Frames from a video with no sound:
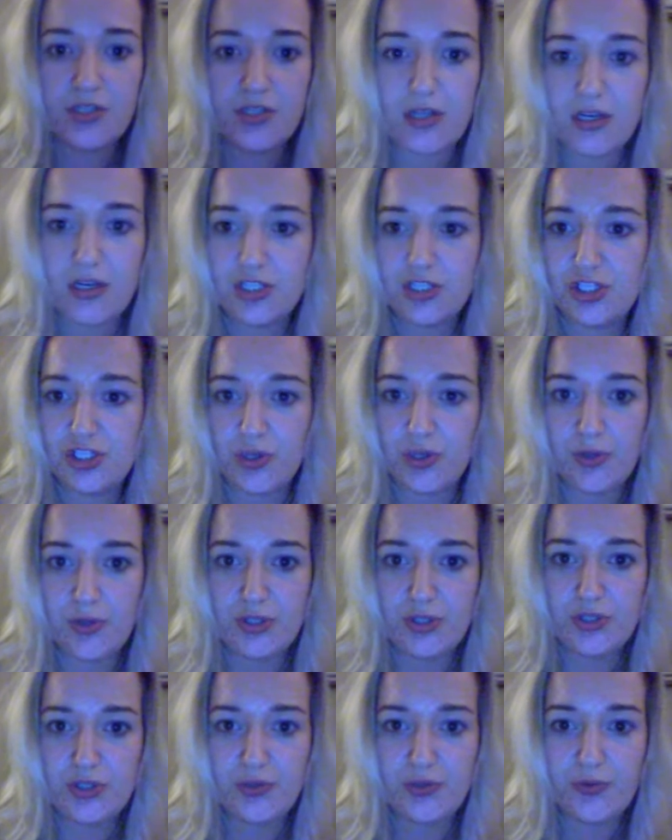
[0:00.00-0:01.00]
going to show you
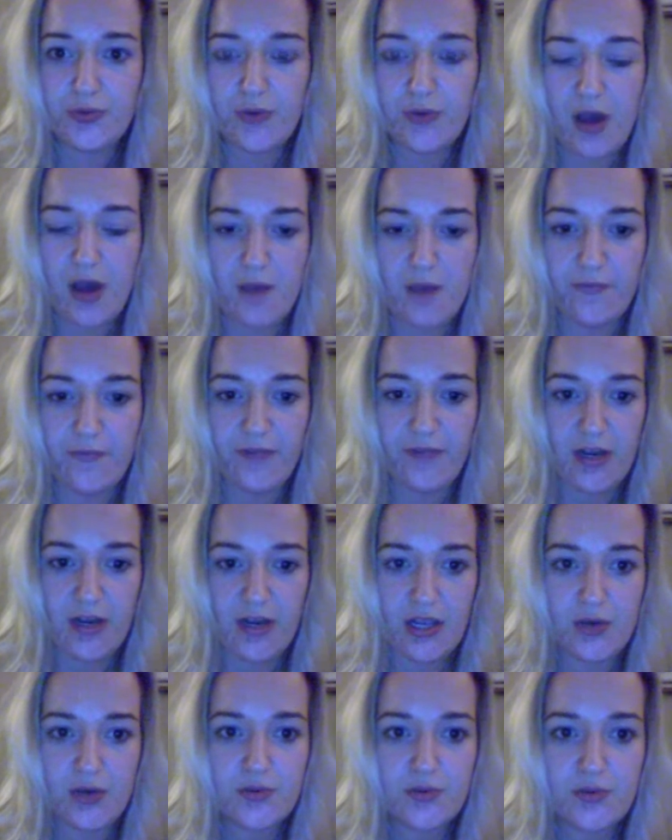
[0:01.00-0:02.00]
two
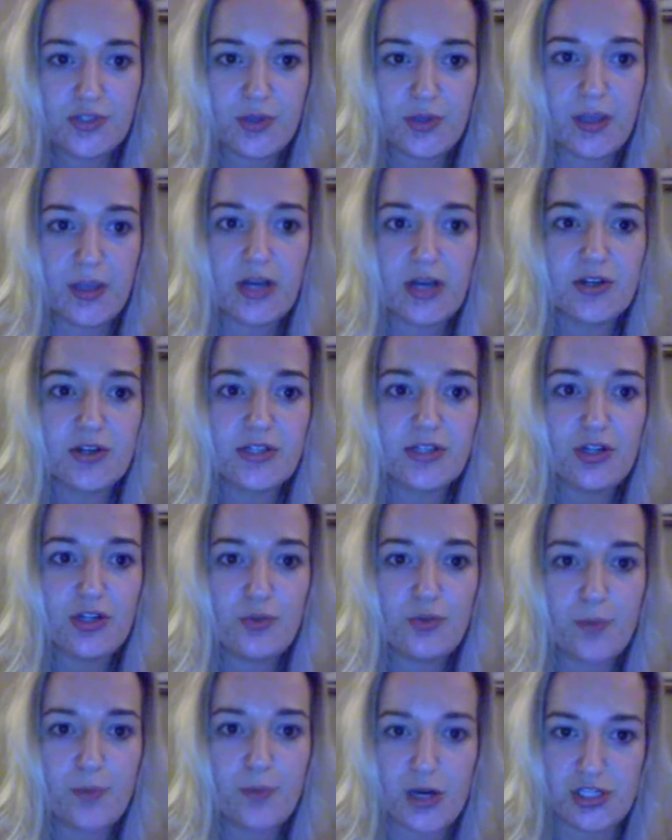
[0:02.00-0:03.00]
videos. So here's a little
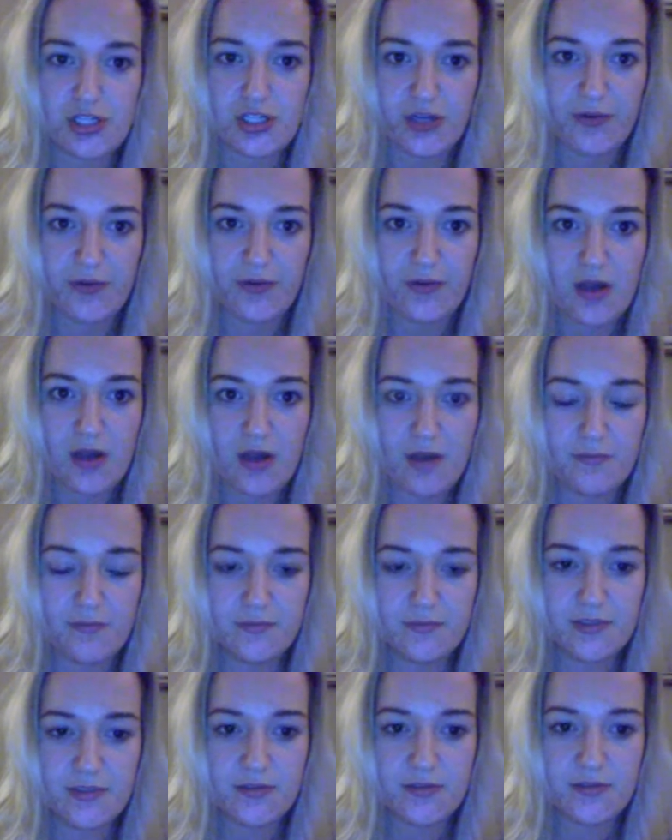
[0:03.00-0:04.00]
brushing
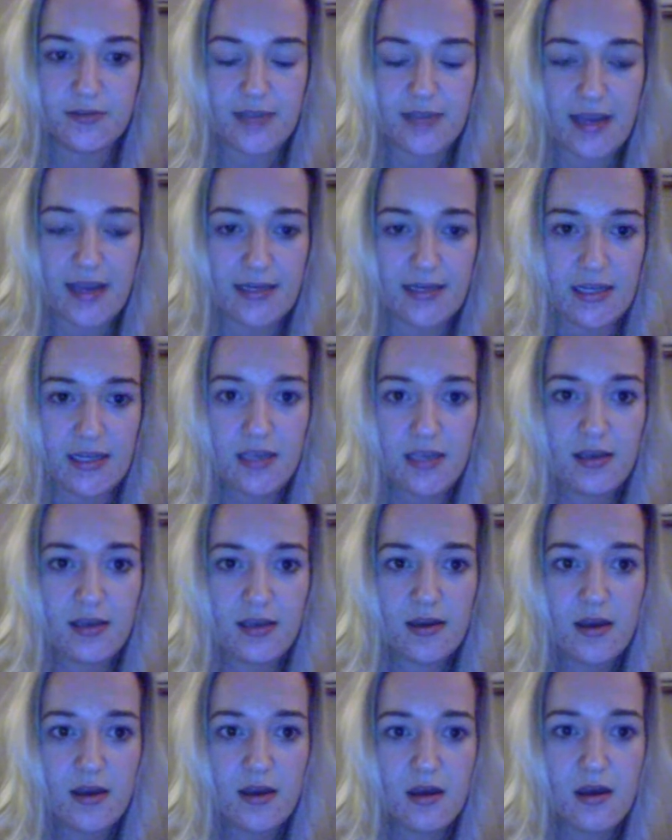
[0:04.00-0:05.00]
technique.
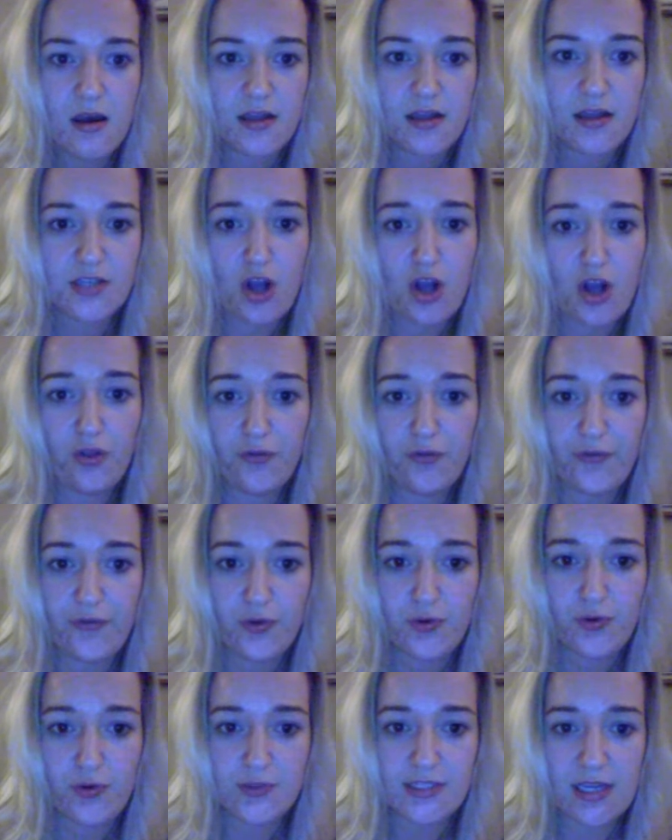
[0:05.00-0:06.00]
It's called the
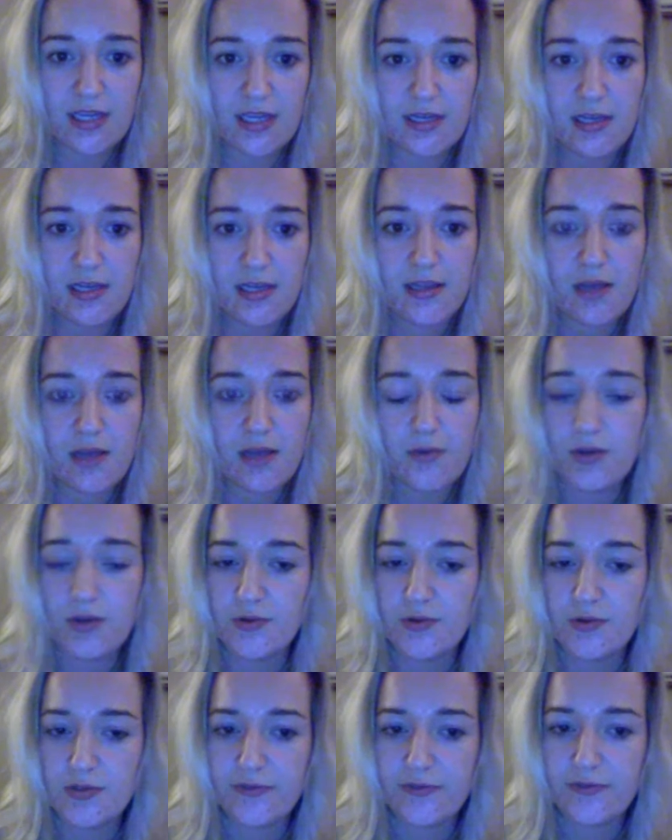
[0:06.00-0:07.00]
phones technique that we
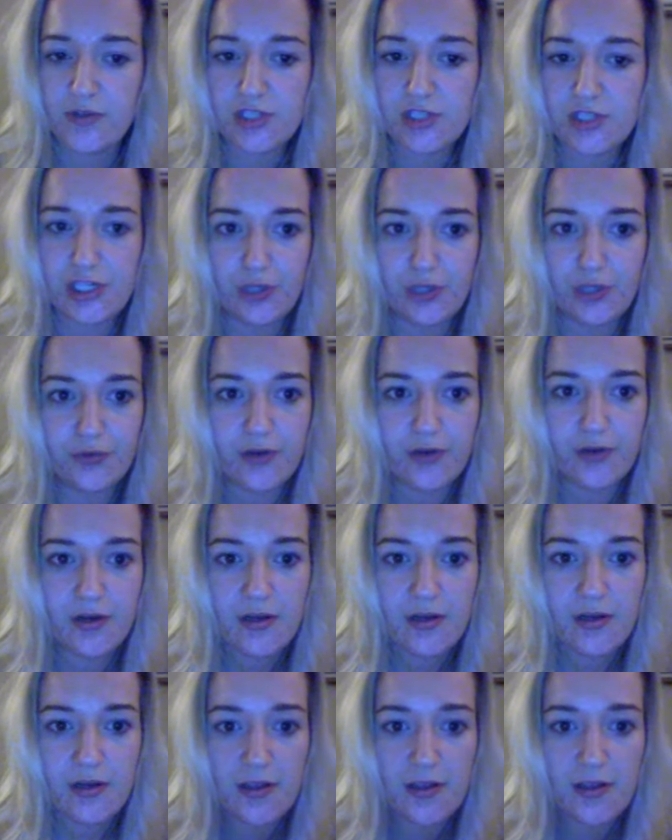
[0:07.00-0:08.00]
use for
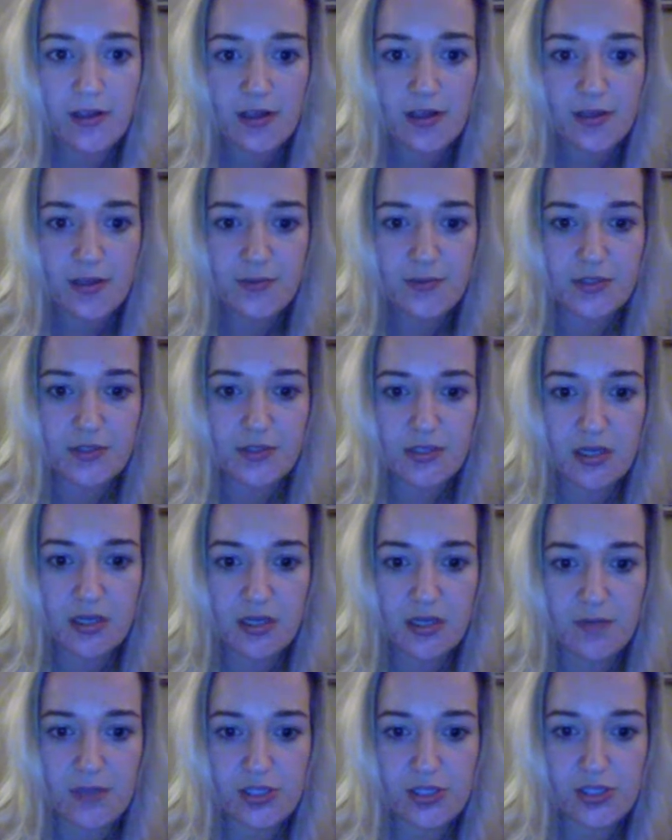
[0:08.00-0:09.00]
children. Just going
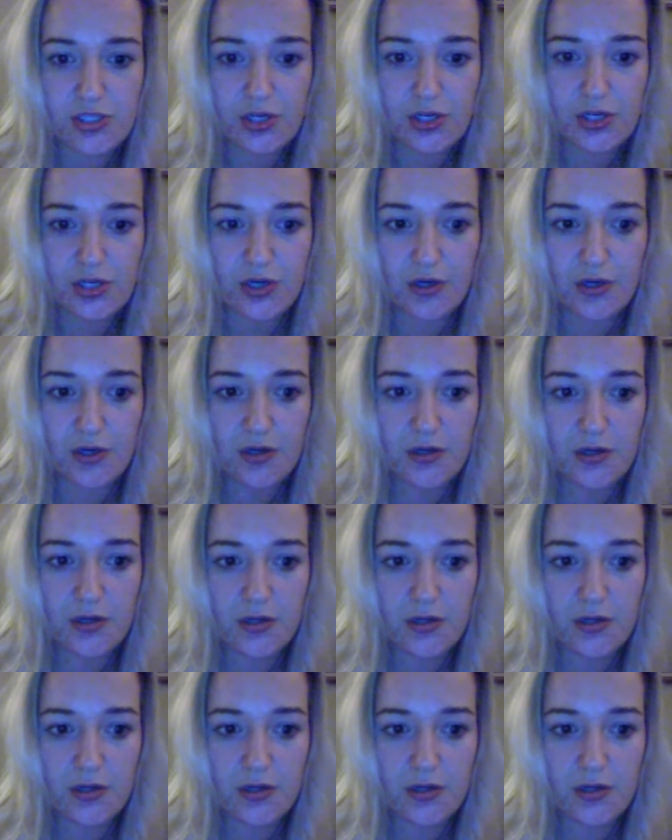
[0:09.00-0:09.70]
to make sure